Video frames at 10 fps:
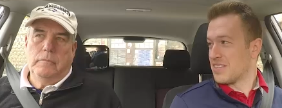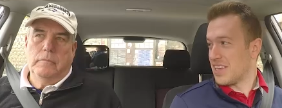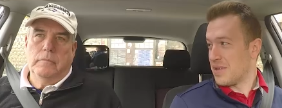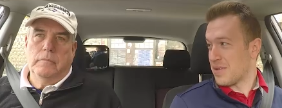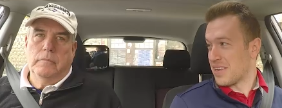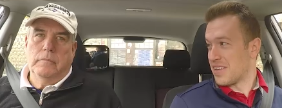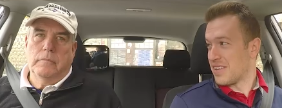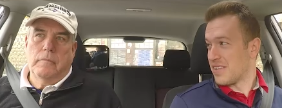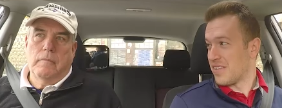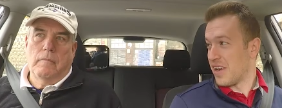Speaker 1: Saban
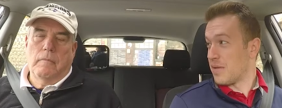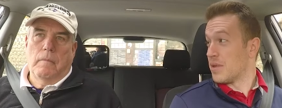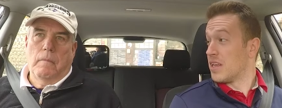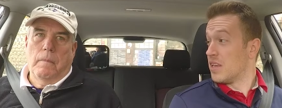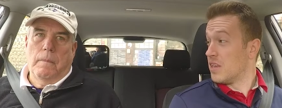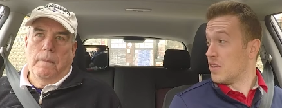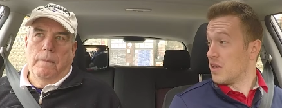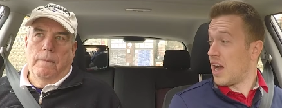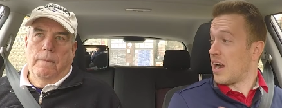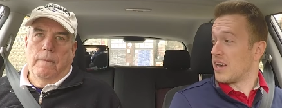right? I mean, he
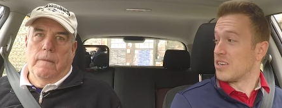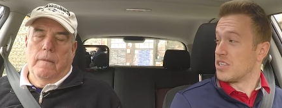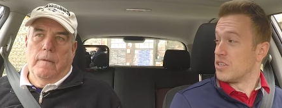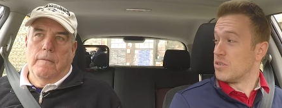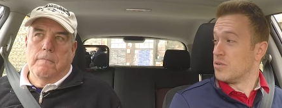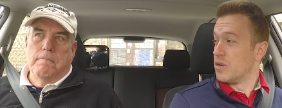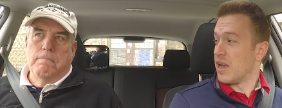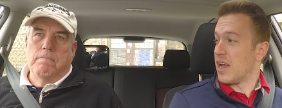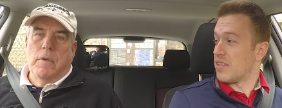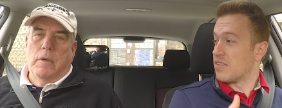hired you
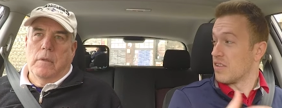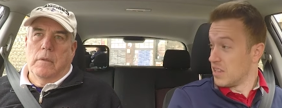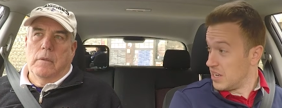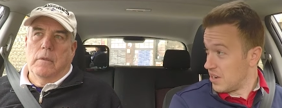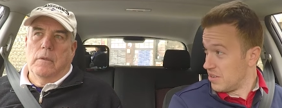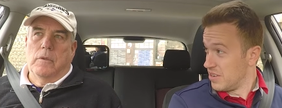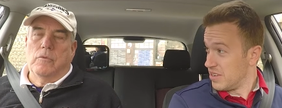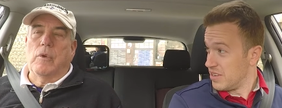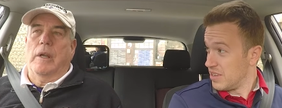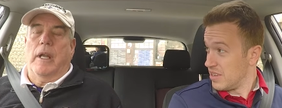at Toledo.
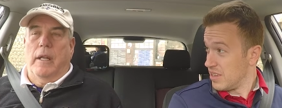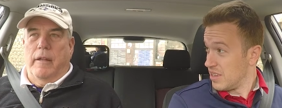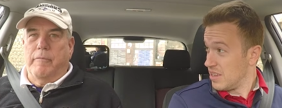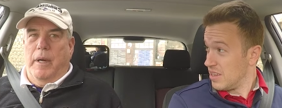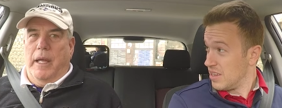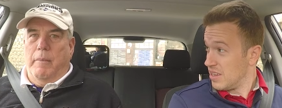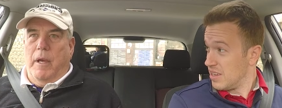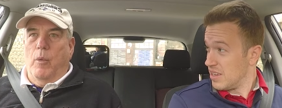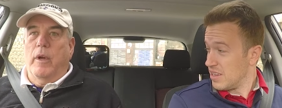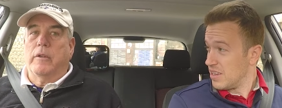
Speaker 2: Right. I left
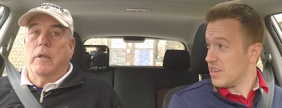Miami. I went